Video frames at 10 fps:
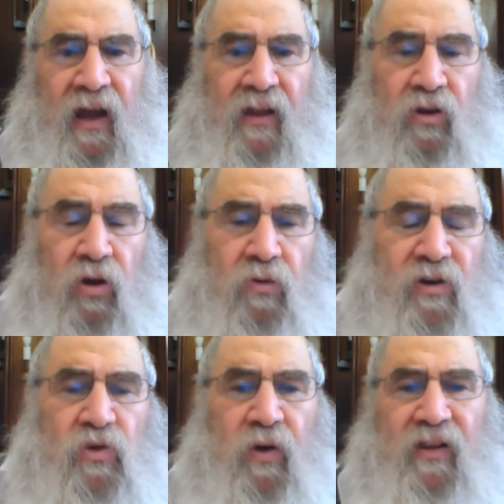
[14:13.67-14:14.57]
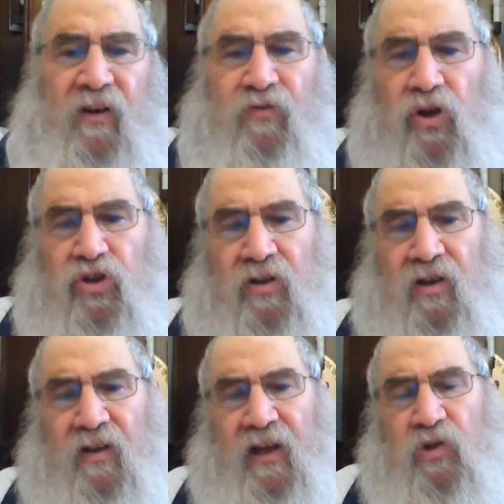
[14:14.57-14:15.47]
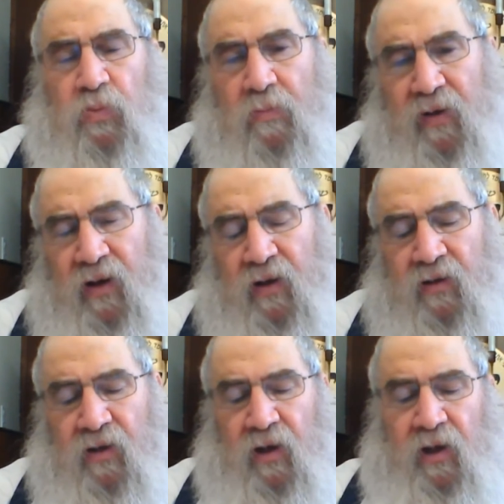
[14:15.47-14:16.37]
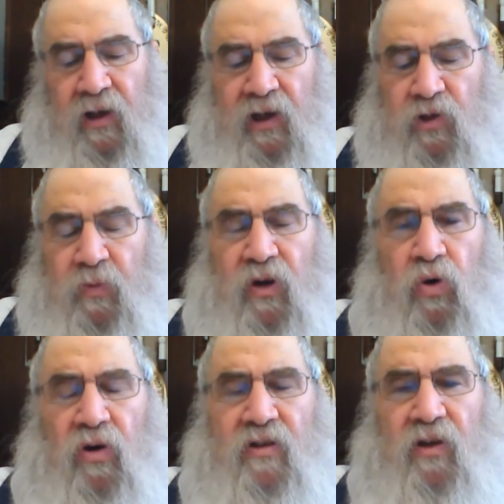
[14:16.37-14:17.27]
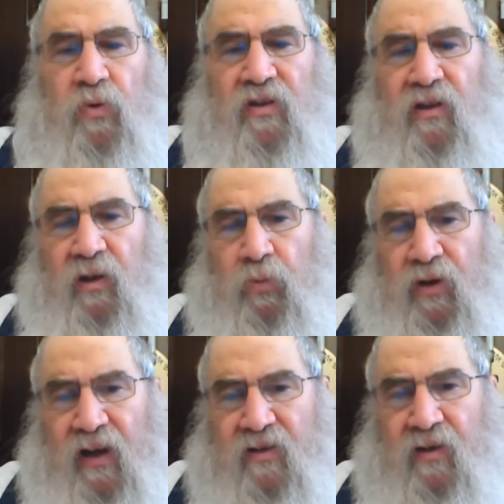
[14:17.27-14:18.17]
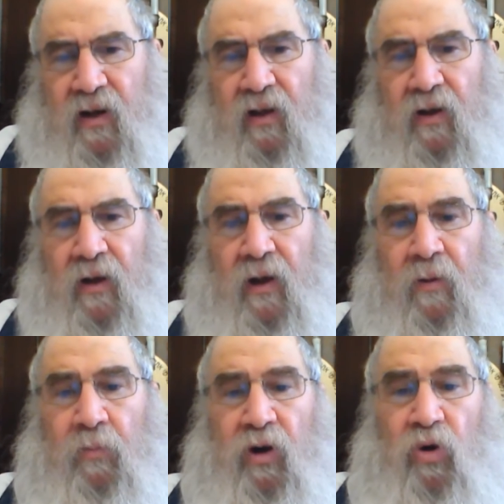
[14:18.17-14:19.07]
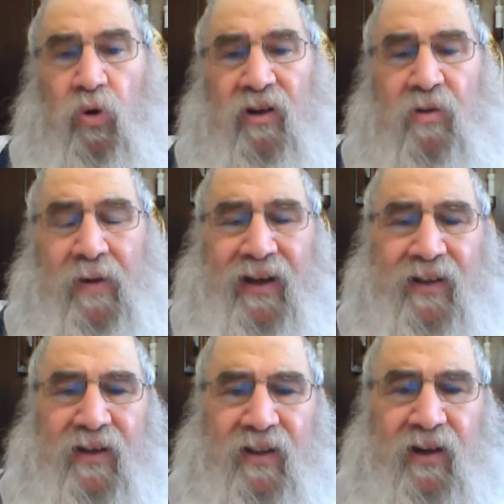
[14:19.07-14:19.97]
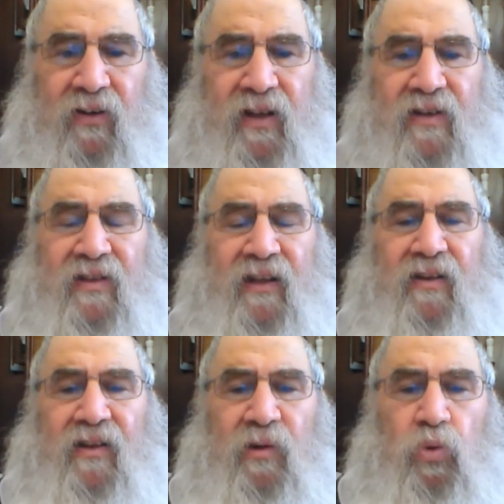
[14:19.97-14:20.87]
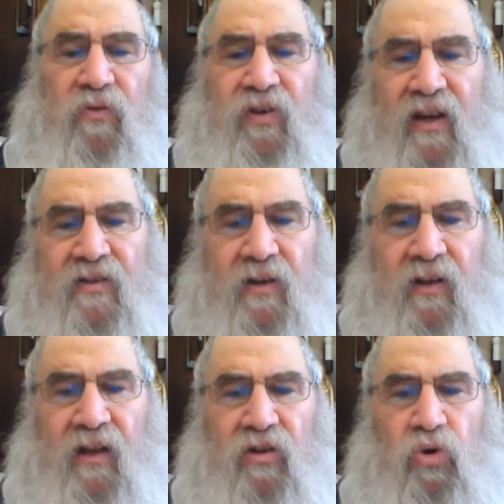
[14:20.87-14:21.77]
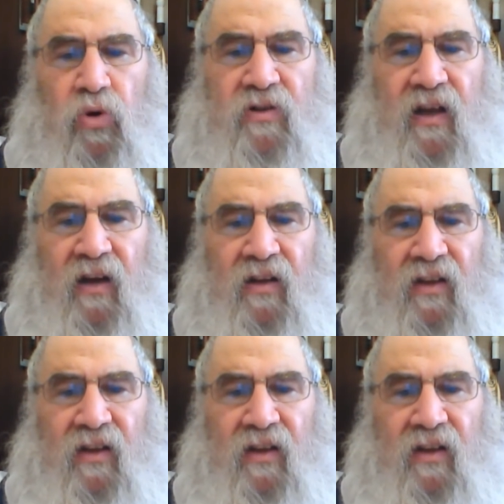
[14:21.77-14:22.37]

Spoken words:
And the only reason why the hafrosha today is permitted is because there was a dibur yesterday. But in order to make it clear that it's not the dibur of yesterday that caused the